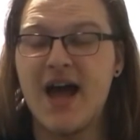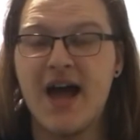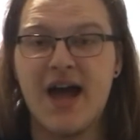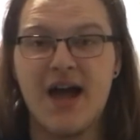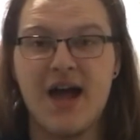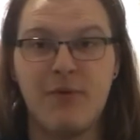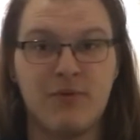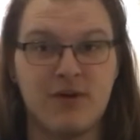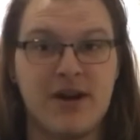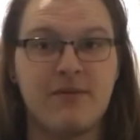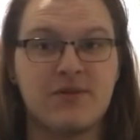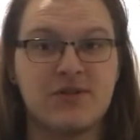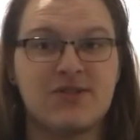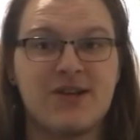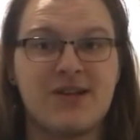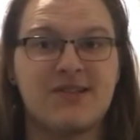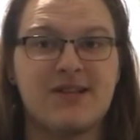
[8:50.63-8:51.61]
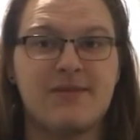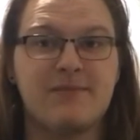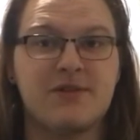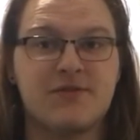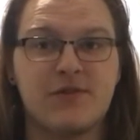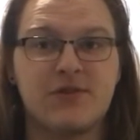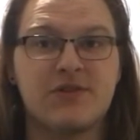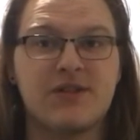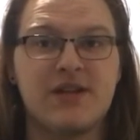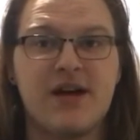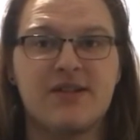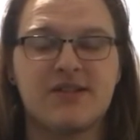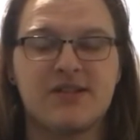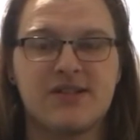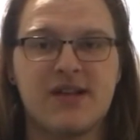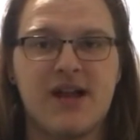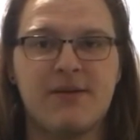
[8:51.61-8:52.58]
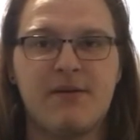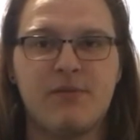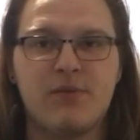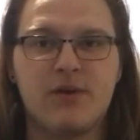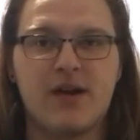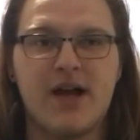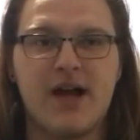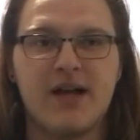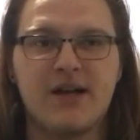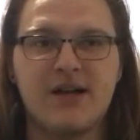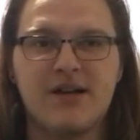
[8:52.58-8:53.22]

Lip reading: whenever sunsetting was first announced, because a lot of people were like,